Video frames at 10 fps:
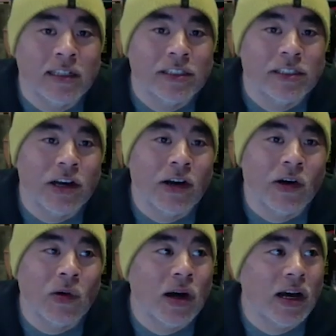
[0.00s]

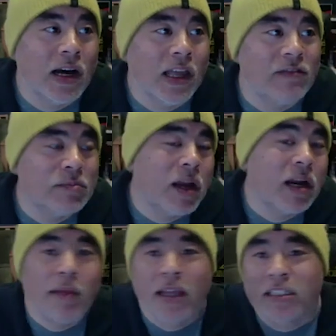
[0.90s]
So if
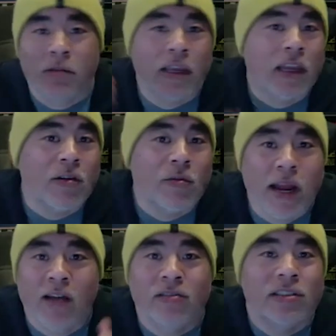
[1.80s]
Spider-Man's swinging
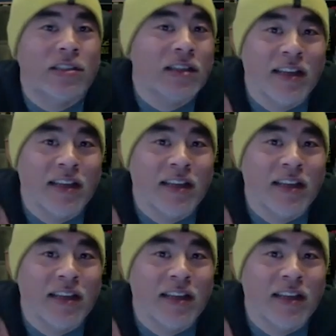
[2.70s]
around